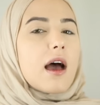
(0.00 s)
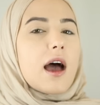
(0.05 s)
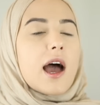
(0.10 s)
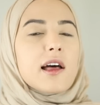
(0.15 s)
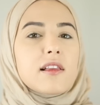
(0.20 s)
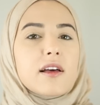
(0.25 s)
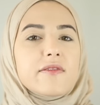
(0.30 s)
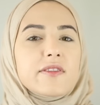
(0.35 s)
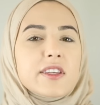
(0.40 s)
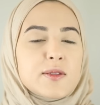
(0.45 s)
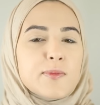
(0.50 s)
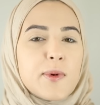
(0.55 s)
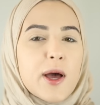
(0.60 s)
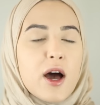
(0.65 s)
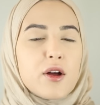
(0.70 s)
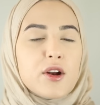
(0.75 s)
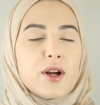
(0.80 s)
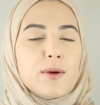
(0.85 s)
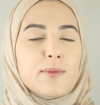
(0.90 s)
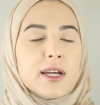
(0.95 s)
I love this
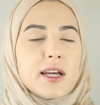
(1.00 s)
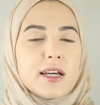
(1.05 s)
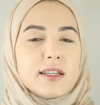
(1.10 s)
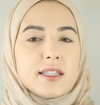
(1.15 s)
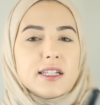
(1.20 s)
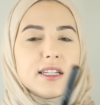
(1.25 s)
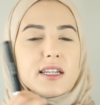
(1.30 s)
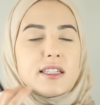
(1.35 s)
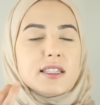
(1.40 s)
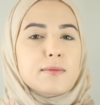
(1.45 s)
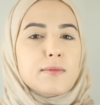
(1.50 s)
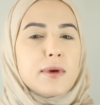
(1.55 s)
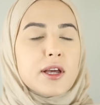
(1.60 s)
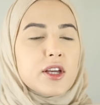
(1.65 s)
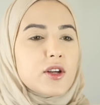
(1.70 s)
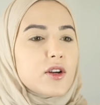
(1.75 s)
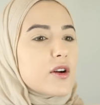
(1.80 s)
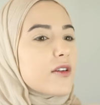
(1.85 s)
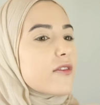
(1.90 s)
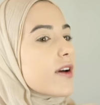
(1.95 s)
powder because it doesn't
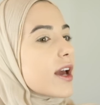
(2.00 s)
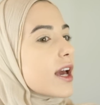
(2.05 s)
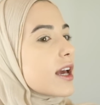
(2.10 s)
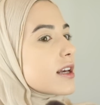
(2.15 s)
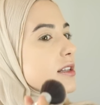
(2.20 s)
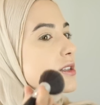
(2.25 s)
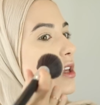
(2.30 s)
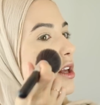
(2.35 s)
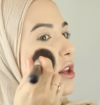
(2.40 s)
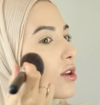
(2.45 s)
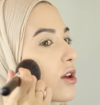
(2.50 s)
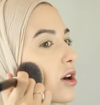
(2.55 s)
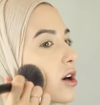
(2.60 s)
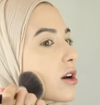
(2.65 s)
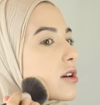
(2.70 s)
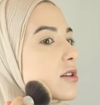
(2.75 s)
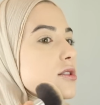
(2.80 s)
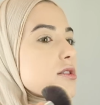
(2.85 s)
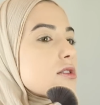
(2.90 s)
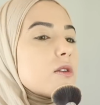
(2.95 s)
make your face
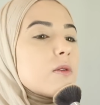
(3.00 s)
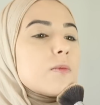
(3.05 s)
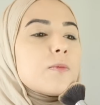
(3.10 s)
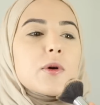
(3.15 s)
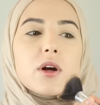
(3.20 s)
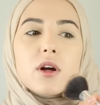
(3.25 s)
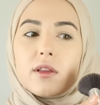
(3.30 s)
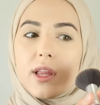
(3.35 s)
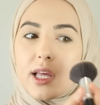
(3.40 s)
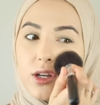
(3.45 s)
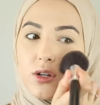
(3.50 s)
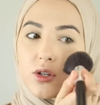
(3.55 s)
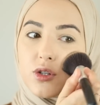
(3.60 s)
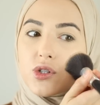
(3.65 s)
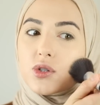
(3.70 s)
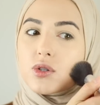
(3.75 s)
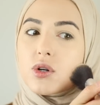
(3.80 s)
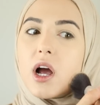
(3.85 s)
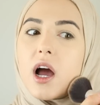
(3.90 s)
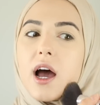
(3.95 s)
look super like
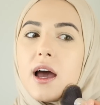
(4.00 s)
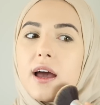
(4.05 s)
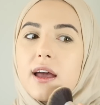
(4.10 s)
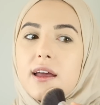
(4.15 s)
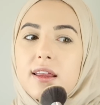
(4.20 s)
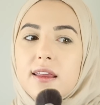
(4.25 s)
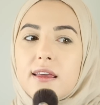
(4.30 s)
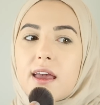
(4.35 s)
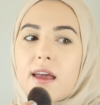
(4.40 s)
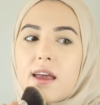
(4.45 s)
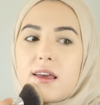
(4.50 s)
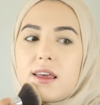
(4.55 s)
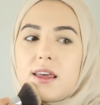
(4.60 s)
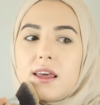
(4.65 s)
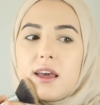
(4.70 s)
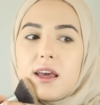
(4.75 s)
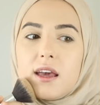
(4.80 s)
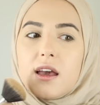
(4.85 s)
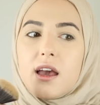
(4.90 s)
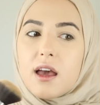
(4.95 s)
dry and
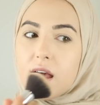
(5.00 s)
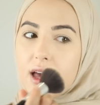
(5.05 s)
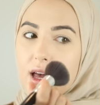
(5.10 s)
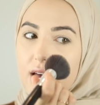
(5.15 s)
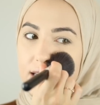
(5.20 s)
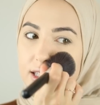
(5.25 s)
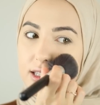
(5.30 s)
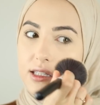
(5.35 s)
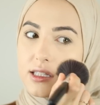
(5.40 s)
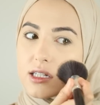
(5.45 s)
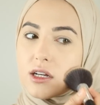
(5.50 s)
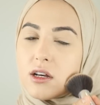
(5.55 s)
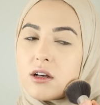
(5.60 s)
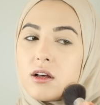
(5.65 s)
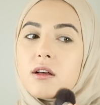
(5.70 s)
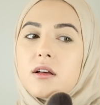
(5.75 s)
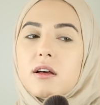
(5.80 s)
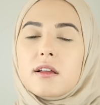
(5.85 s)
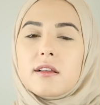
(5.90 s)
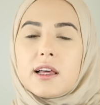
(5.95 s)
cakey. It
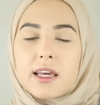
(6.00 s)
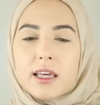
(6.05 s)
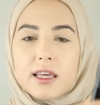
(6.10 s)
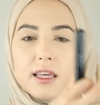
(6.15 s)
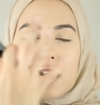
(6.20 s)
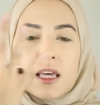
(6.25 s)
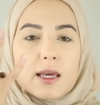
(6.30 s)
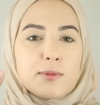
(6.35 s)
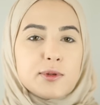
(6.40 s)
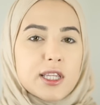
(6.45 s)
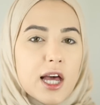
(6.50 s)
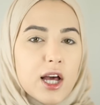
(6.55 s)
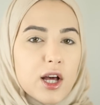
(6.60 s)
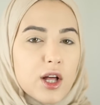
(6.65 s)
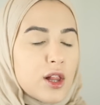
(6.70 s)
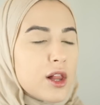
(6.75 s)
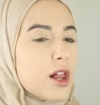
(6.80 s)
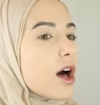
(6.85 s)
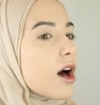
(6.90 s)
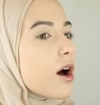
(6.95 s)
still like keeps that
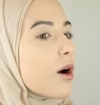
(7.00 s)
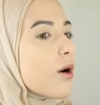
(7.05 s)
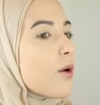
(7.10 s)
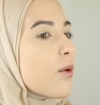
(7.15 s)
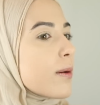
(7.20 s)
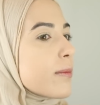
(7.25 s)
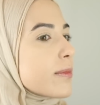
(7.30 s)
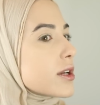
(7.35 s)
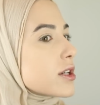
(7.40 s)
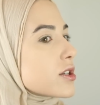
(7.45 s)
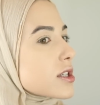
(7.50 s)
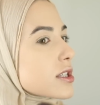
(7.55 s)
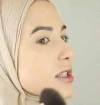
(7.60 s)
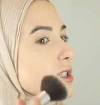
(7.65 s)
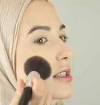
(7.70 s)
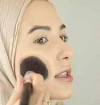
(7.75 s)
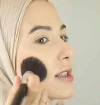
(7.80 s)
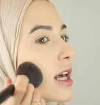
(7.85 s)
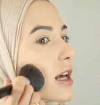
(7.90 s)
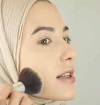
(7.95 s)
glow, but
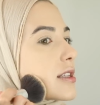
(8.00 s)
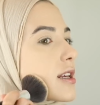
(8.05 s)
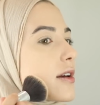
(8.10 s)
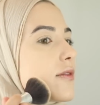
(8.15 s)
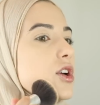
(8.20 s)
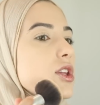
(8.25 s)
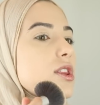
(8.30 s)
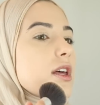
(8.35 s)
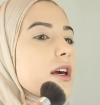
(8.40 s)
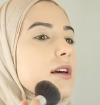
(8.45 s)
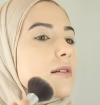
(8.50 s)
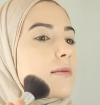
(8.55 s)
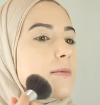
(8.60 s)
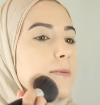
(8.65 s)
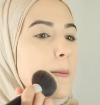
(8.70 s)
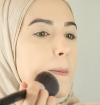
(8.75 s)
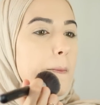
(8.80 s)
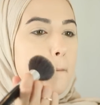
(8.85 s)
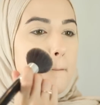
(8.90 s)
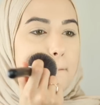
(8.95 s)
just sets
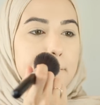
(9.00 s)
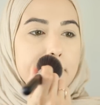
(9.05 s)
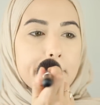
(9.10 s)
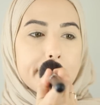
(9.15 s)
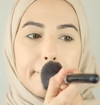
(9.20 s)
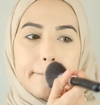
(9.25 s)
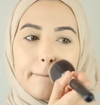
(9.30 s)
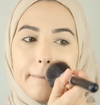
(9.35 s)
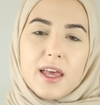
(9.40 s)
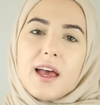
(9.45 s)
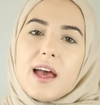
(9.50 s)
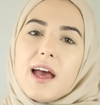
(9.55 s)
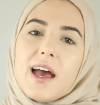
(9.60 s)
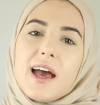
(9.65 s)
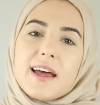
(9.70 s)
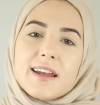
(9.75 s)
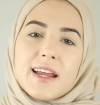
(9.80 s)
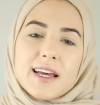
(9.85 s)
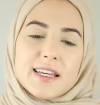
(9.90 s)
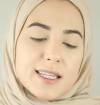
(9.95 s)
everything.
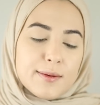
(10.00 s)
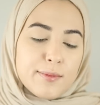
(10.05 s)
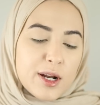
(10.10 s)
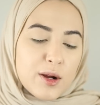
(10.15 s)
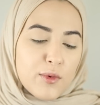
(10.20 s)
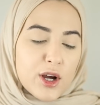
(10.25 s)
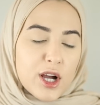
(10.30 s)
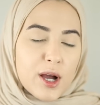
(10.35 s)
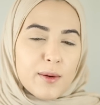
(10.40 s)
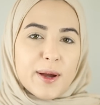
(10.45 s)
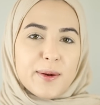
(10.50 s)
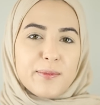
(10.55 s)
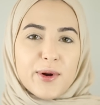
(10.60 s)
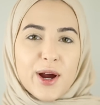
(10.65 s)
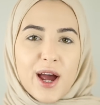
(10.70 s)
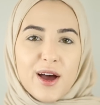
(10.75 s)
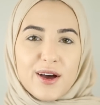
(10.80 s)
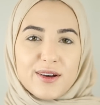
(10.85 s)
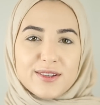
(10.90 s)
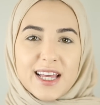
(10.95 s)
Next, I'm going to work on my
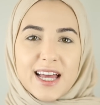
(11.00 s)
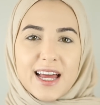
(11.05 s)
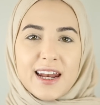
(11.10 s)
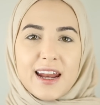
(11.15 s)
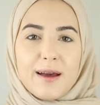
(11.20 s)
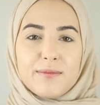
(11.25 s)
brows, and